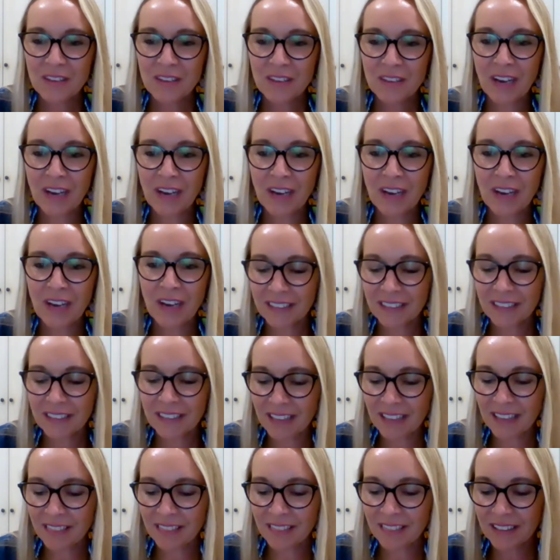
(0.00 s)
you know, I think,
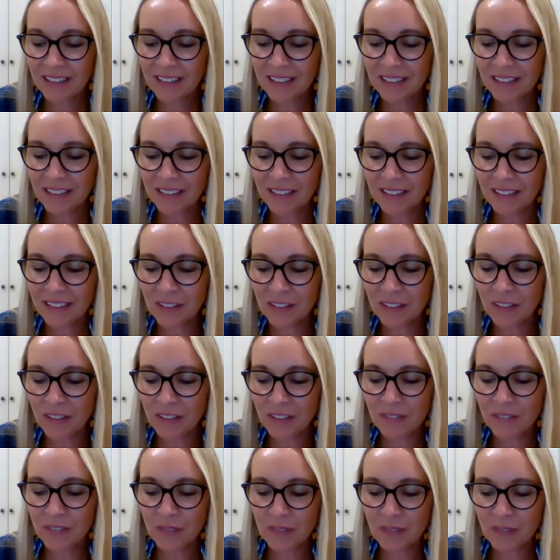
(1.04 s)
you
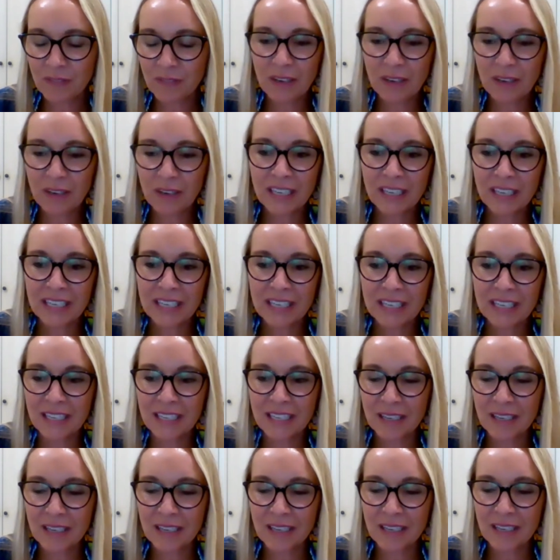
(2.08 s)
know, if I look
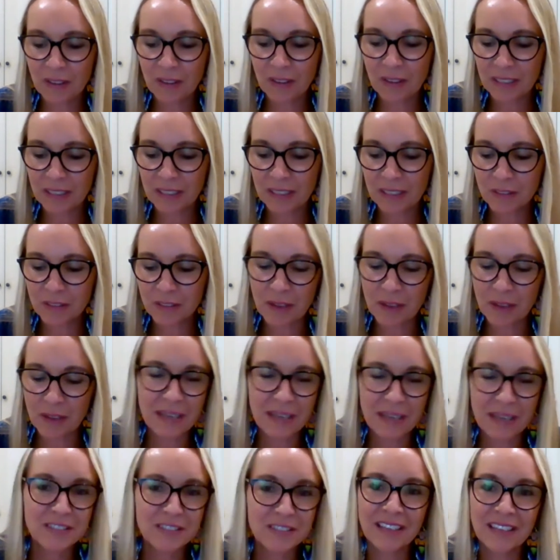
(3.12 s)
at going
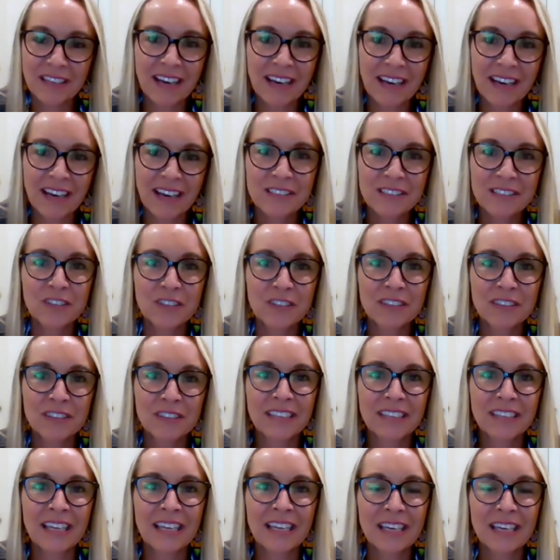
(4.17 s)
back to the kindness
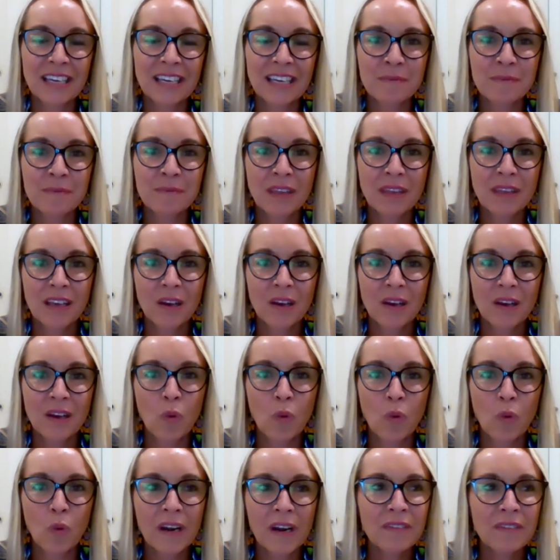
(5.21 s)
journal,
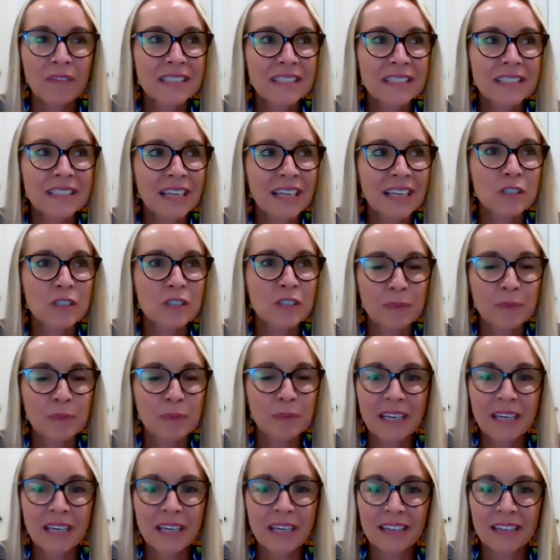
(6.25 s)
what have I done to be
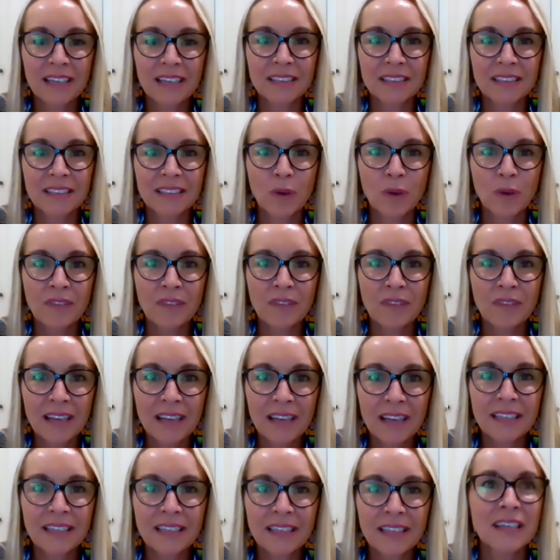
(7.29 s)
kind? What have
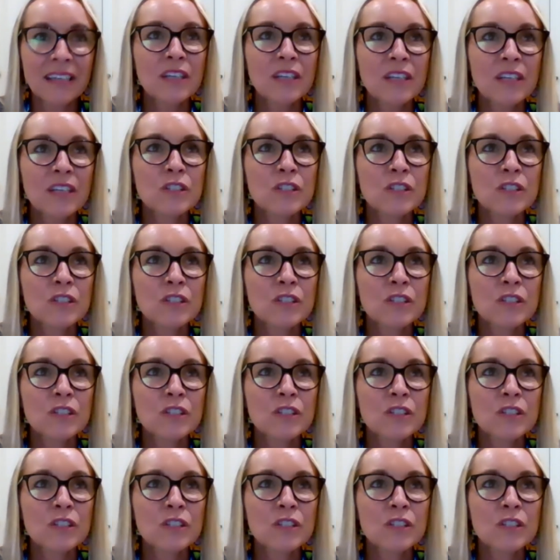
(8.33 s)
I done?